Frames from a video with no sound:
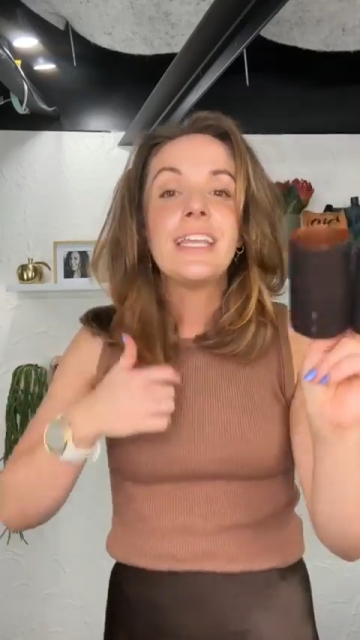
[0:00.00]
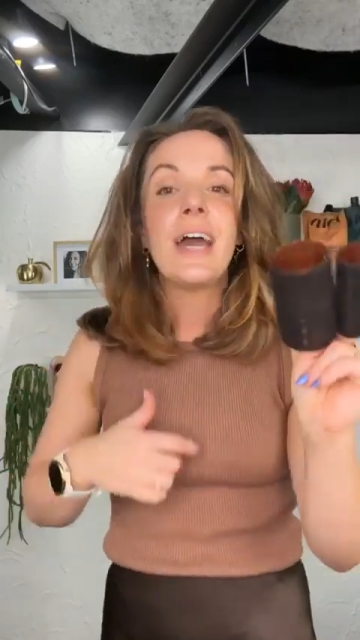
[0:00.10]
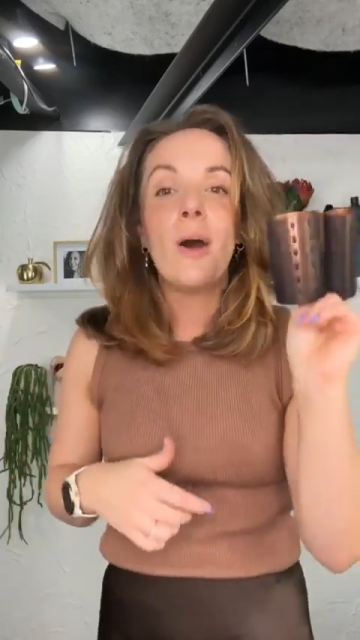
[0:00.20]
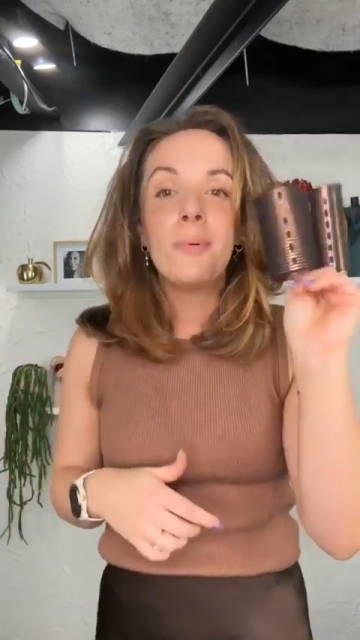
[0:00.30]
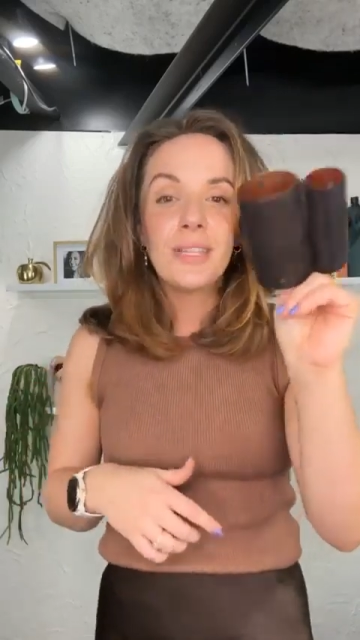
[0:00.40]

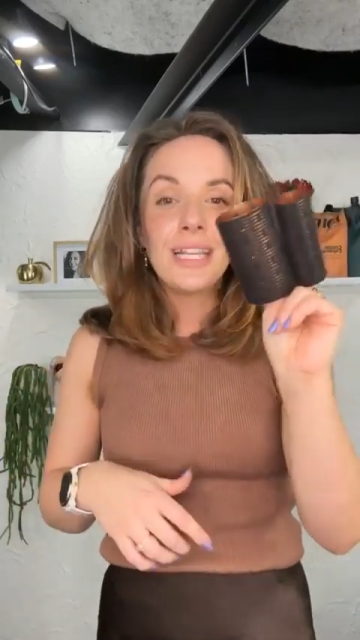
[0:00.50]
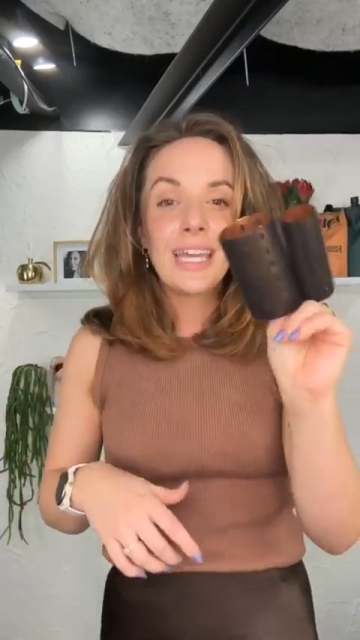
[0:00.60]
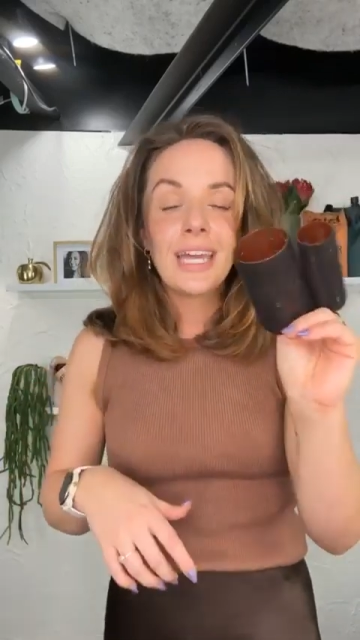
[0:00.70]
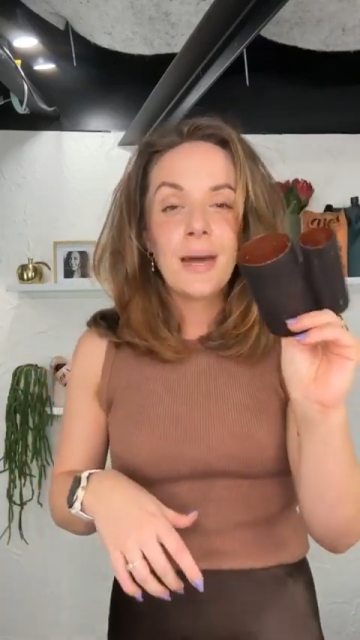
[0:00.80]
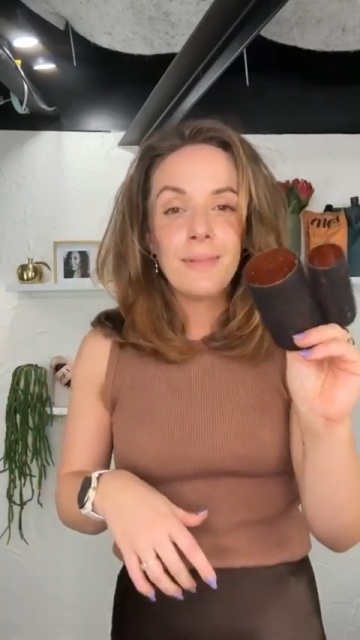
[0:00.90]
Now I'll put the
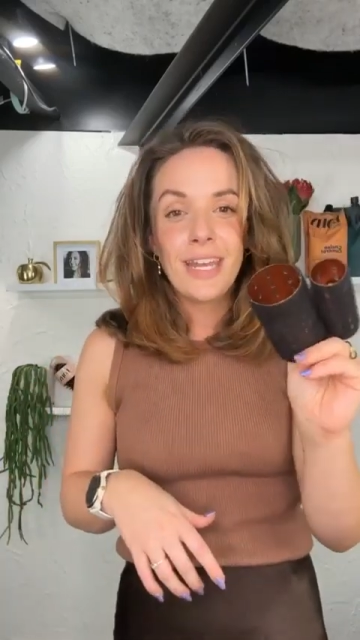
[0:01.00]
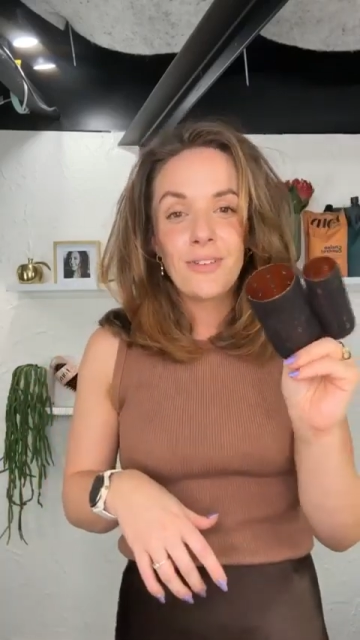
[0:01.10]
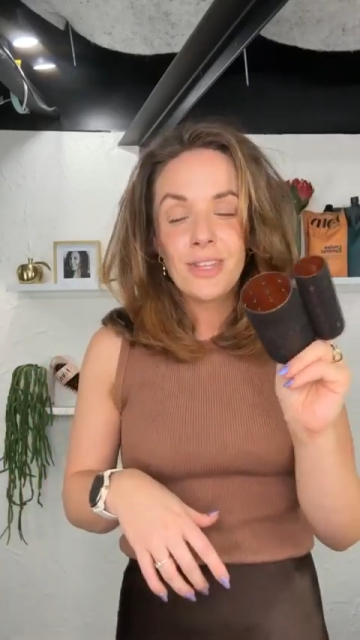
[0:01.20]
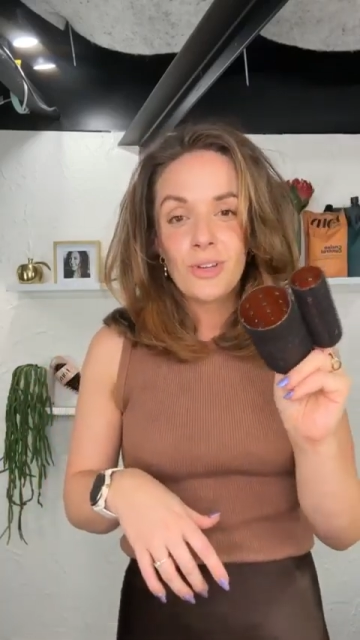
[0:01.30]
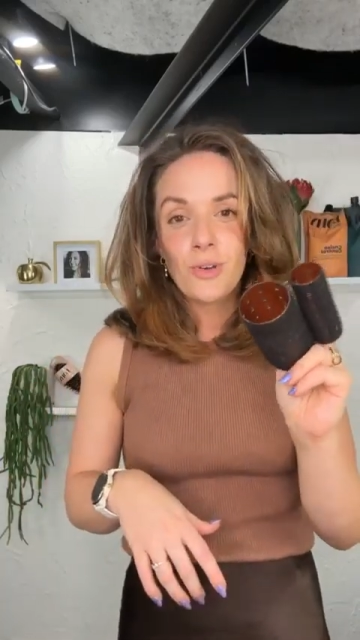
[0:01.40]
link up
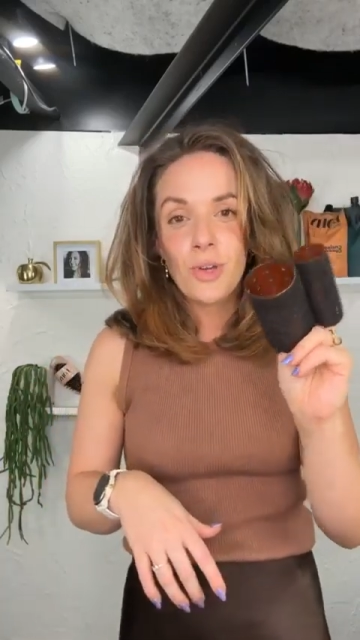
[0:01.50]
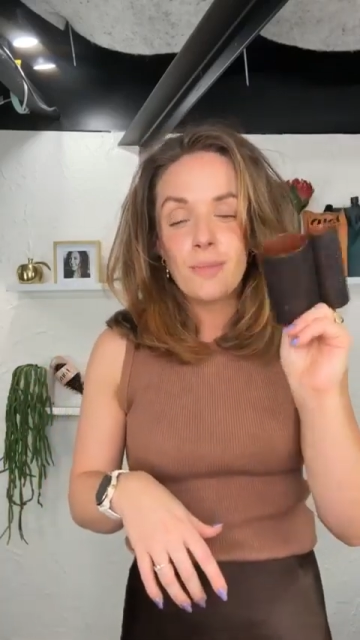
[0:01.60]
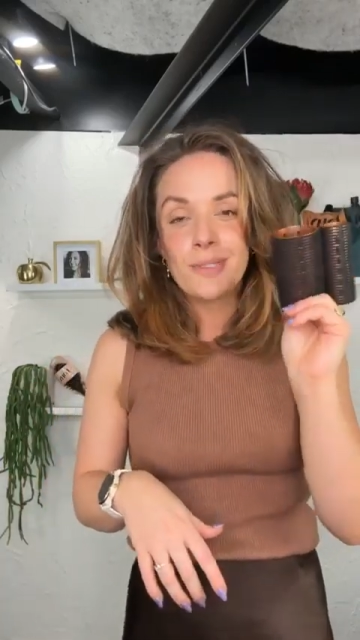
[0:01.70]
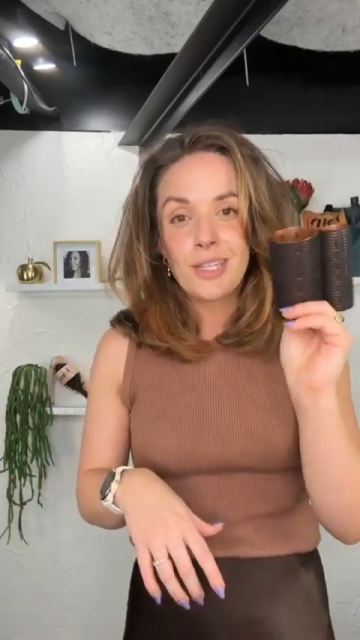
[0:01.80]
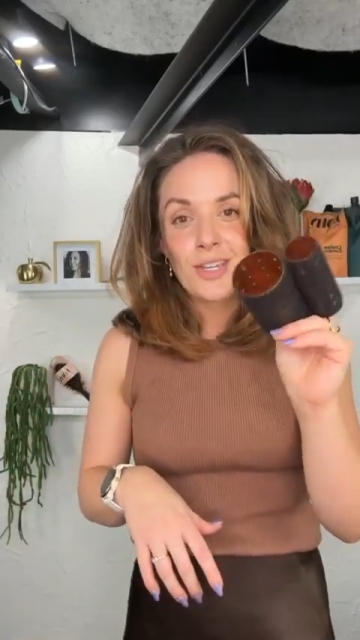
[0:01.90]
later in the
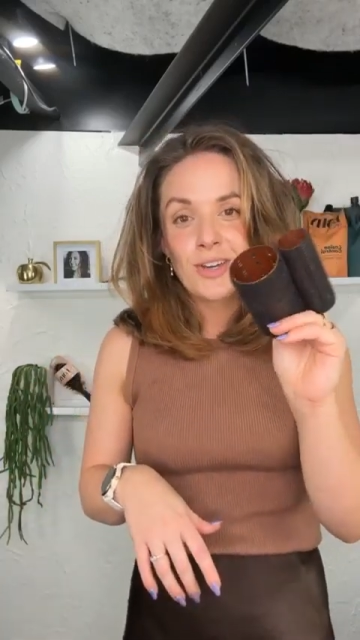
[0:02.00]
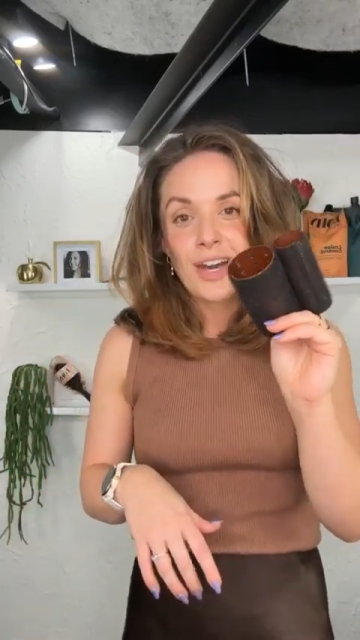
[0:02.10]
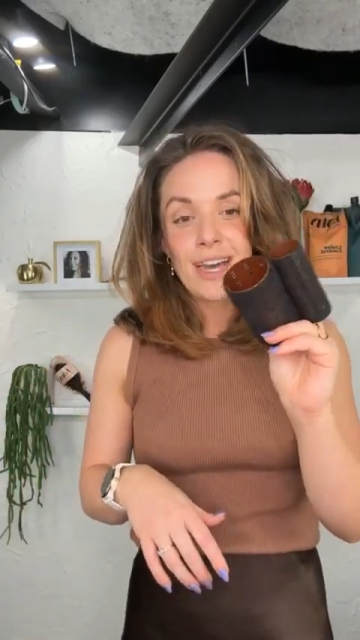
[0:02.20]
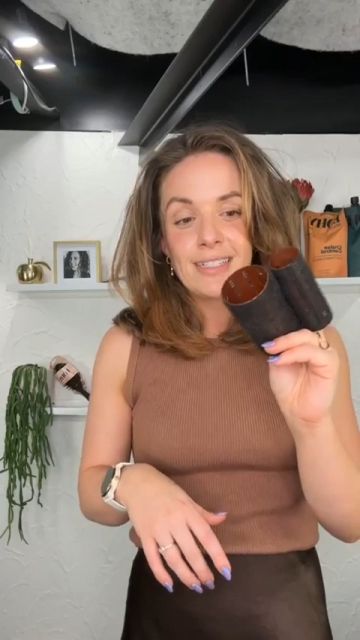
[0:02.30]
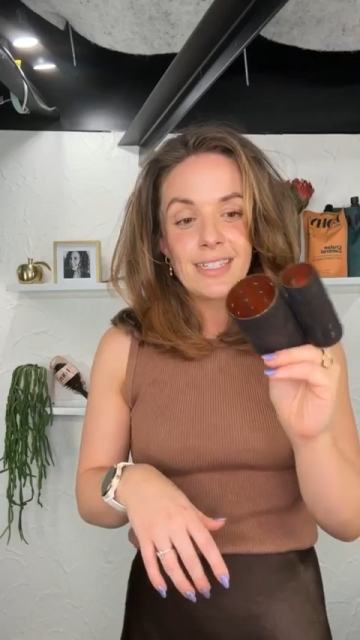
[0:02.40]
group so that you
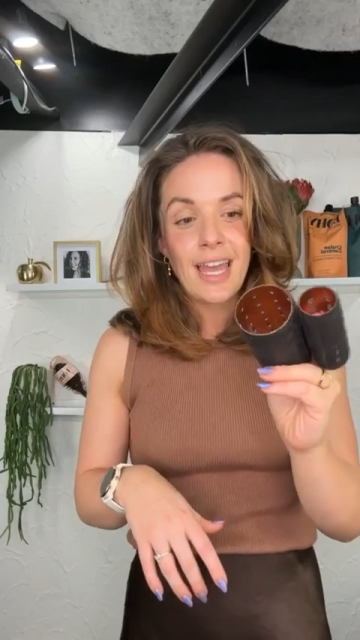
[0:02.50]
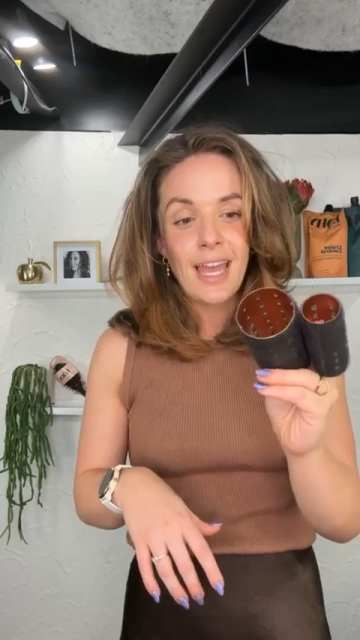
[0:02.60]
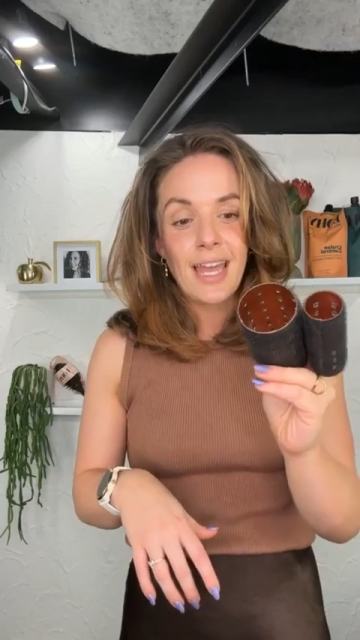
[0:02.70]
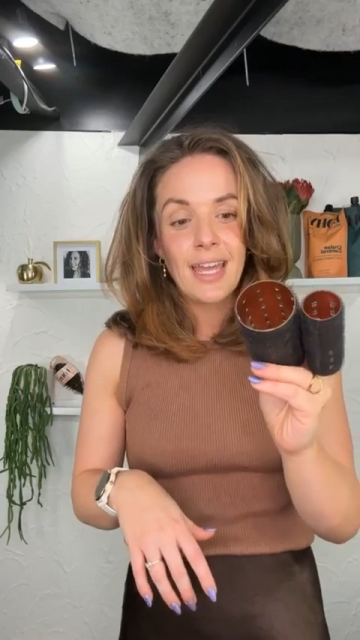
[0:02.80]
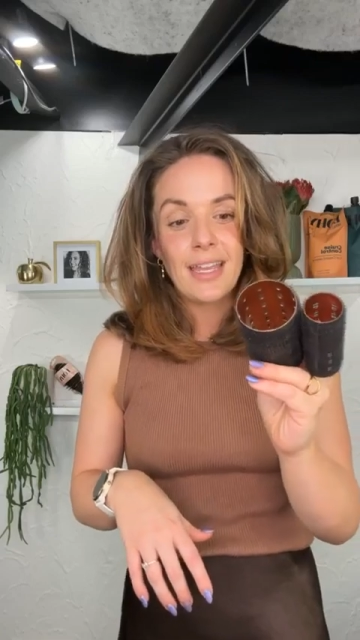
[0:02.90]
guys
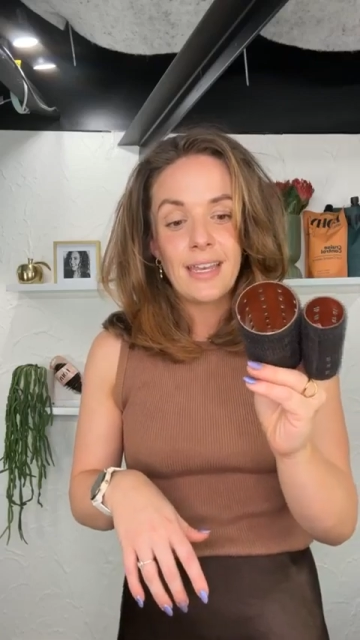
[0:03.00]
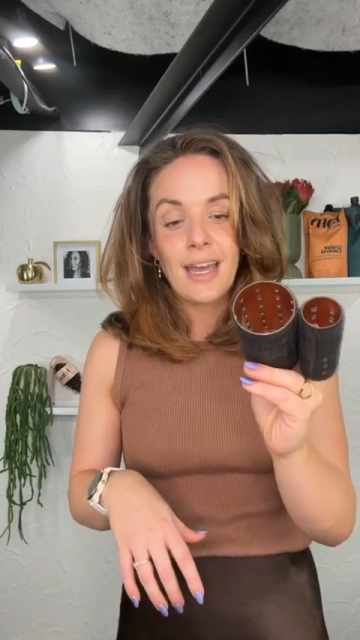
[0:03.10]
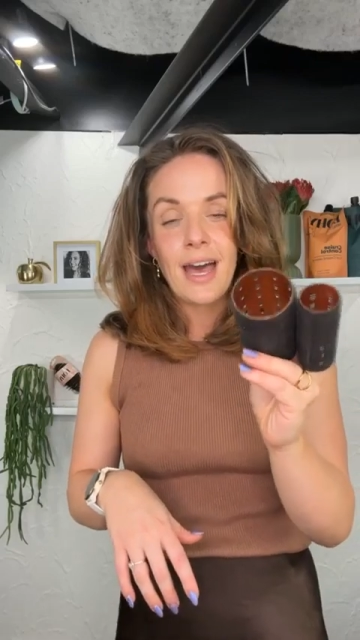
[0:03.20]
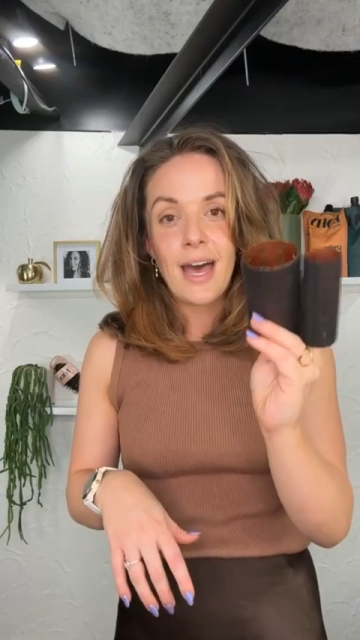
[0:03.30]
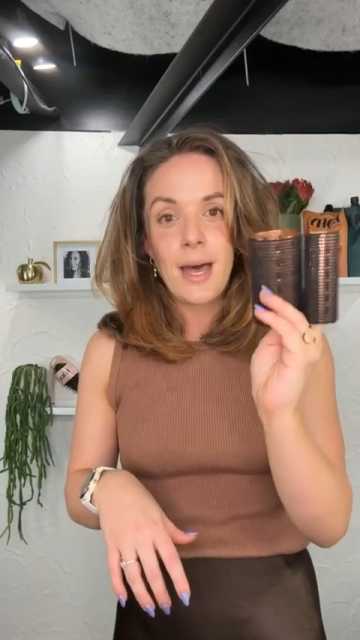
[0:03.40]

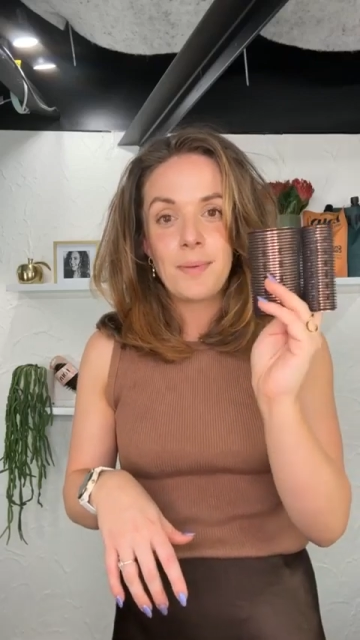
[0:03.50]
can